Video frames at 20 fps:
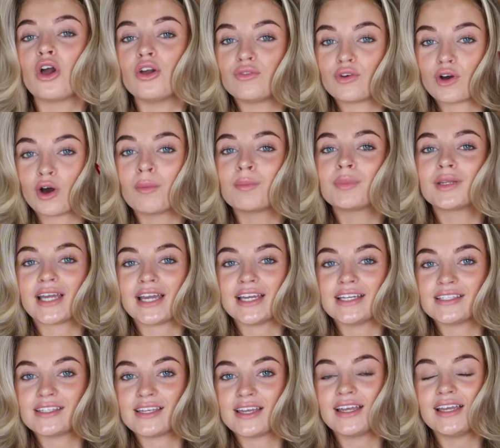
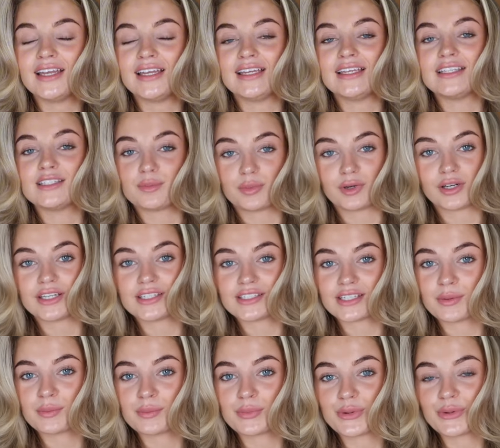overcomplicate it, it is pretty
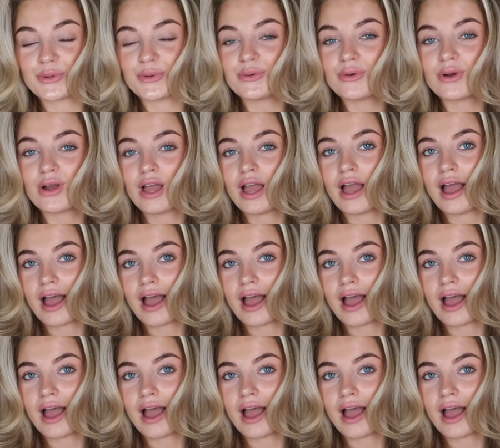simple,